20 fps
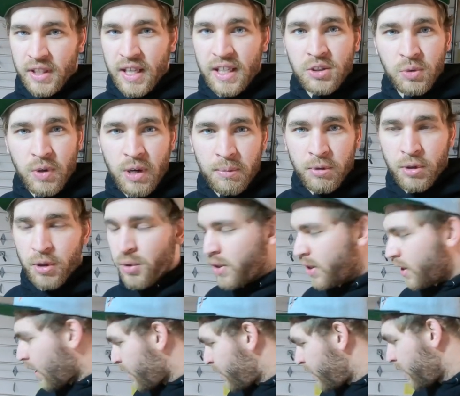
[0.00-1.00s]
and that's why I'm doing
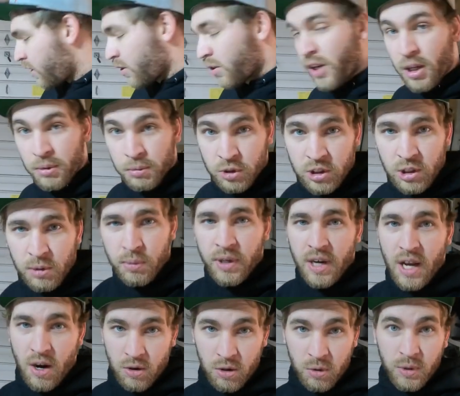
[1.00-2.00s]
it. I think it'll help
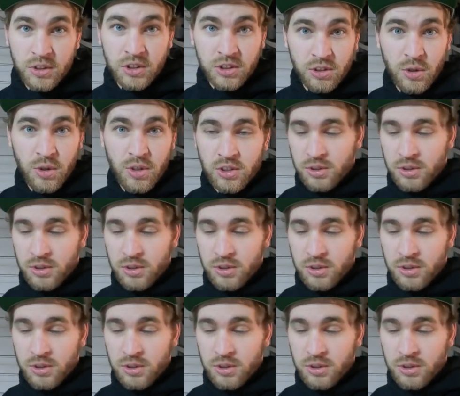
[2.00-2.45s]
someone out who wants to do